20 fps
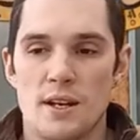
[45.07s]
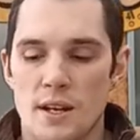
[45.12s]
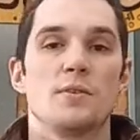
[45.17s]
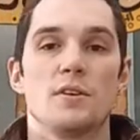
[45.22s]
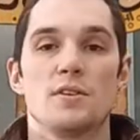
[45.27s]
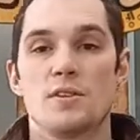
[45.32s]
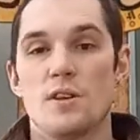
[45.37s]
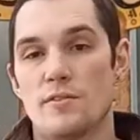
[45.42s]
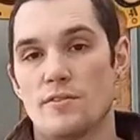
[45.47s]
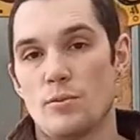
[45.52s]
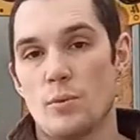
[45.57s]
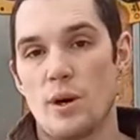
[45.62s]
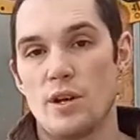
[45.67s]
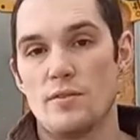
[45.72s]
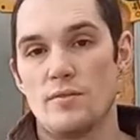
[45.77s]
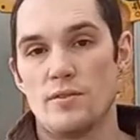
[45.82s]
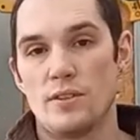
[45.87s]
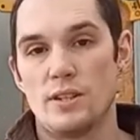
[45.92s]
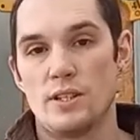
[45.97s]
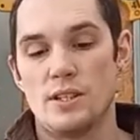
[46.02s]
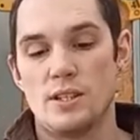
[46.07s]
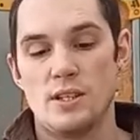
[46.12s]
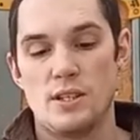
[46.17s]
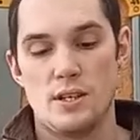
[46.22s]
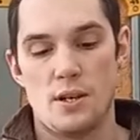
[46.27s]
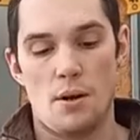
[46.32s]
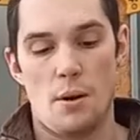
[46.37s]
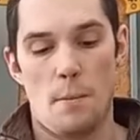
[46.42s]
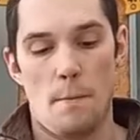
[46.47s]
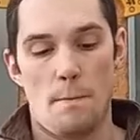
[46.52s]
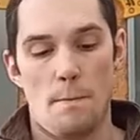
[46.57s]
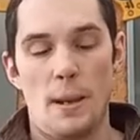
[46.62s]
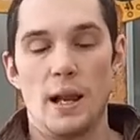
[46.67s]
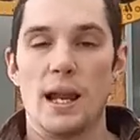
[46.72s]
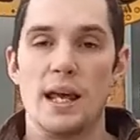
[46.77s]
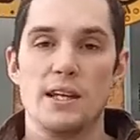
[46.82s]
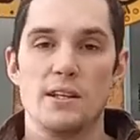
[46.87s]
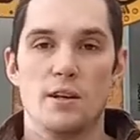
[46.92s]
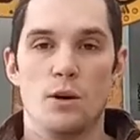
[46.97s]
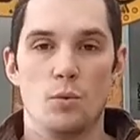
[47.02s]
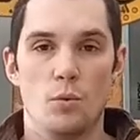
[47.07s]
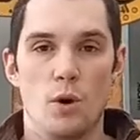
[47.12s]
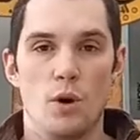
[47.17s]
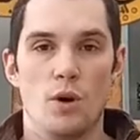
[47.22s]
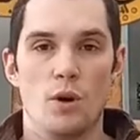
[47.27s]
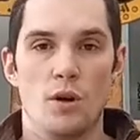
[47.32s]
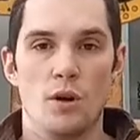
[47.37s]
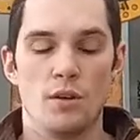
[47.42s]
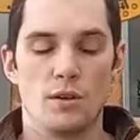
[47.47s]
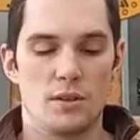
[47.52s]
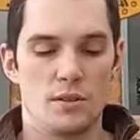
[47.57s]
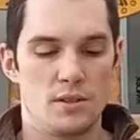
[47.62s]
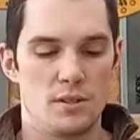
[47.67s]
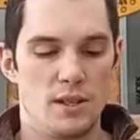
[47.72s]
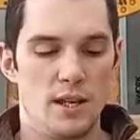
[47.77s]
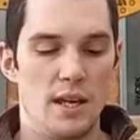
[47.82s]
So the way the planer works